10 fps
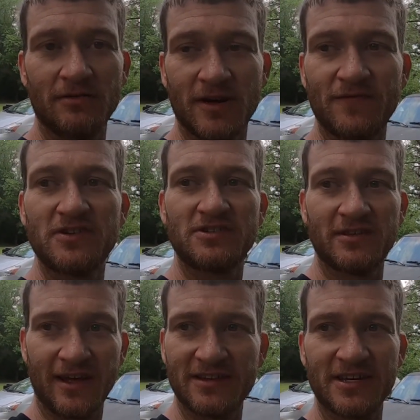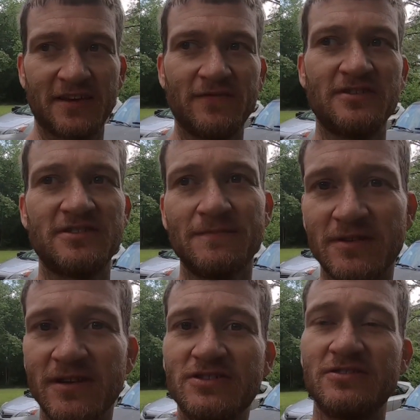If there's, like I said, if there's
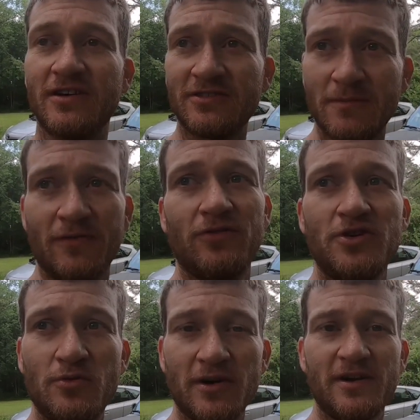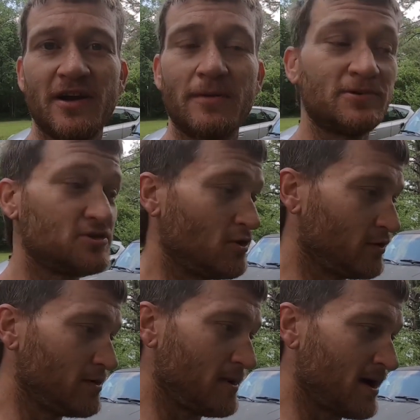something that there's a muffler you want to hear but you don't
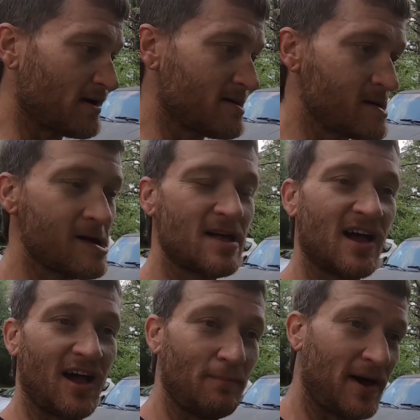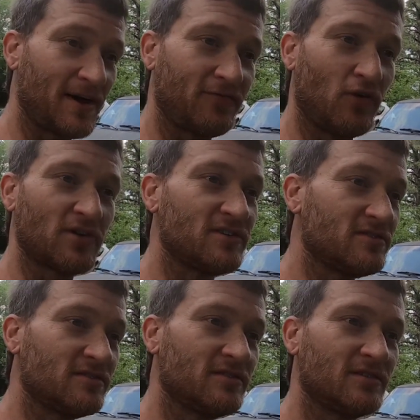want to buy it, I'll buy it for you.